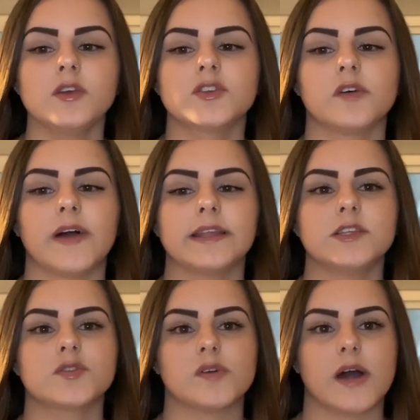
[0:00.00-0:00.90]
So finally
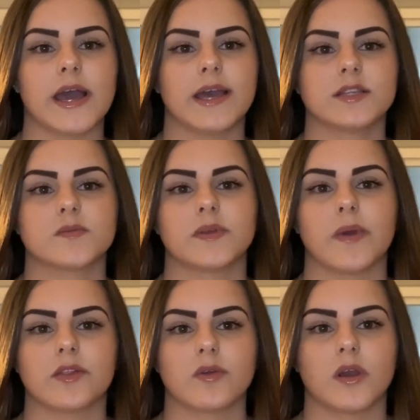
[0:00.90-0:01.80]
school ends. We
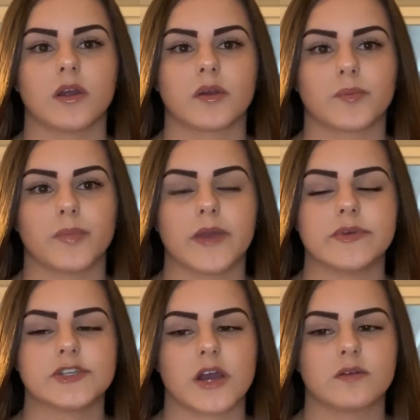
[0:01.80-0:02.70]
went through our
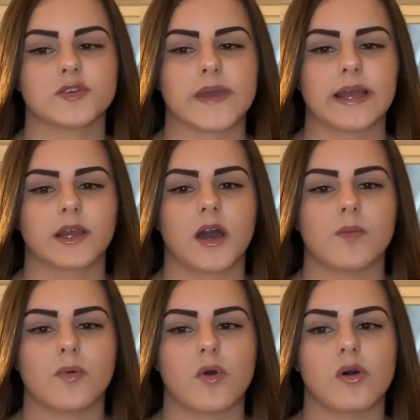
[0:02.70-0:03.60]
baby showers. We had a
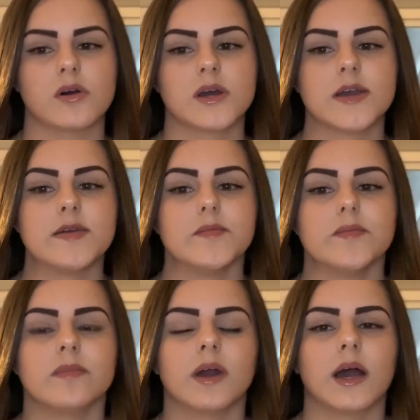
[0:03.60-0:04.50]
couple.
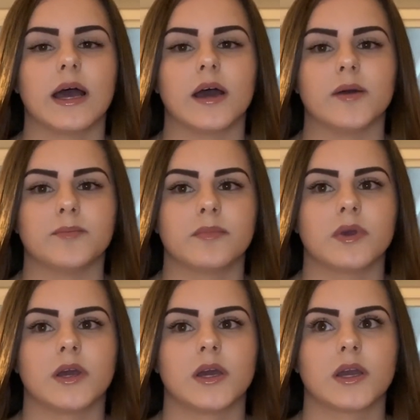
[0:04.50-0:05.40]

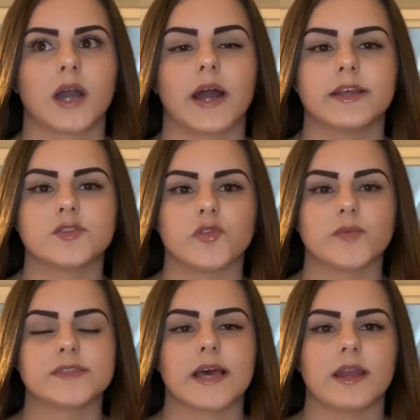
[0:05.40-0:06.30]
Got his
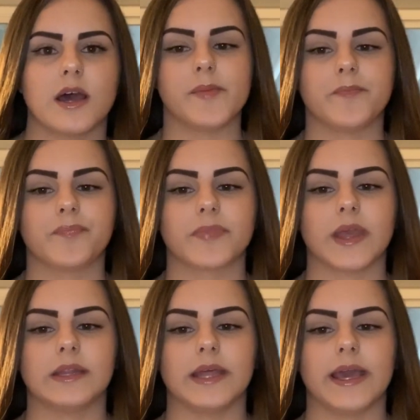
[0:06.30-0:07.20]
room set up.
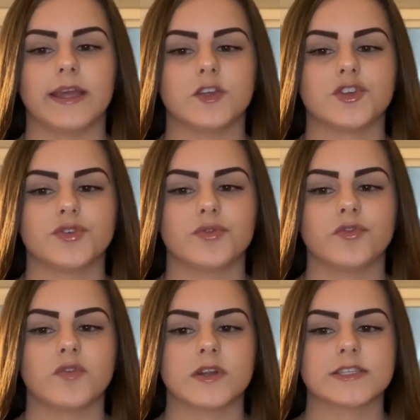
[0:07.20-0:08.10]
And then June
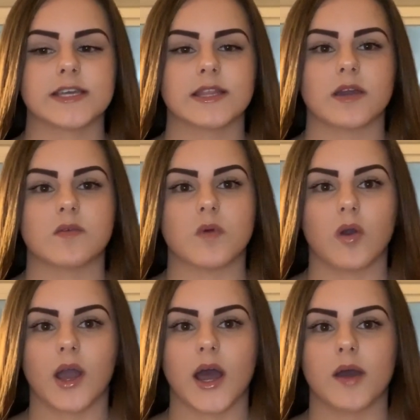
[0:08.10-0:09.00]
14th, I
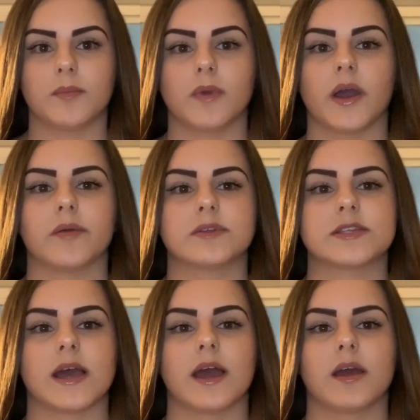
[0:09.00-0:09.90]
woke up. I was
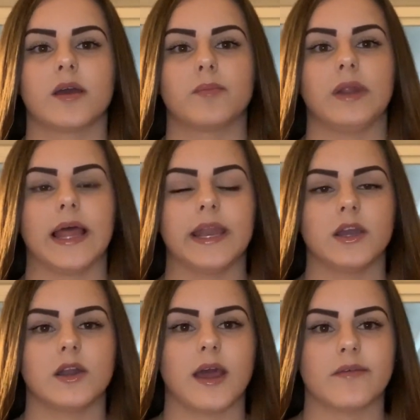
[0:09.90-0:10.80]
planning
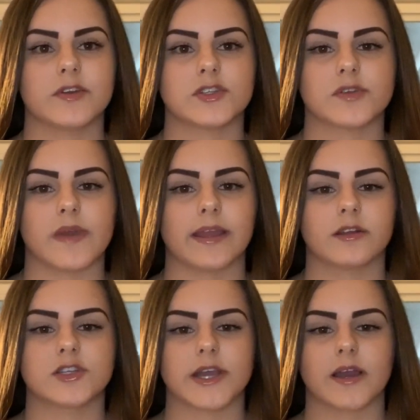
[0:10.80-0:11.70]
on having just a
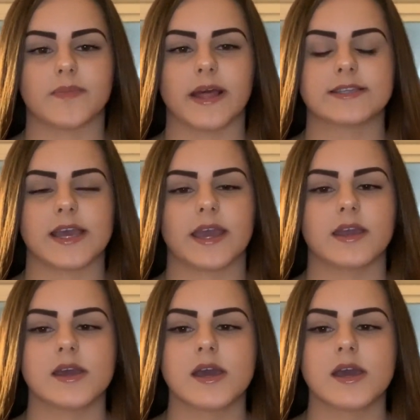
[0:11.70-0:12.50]
regular checkup that day,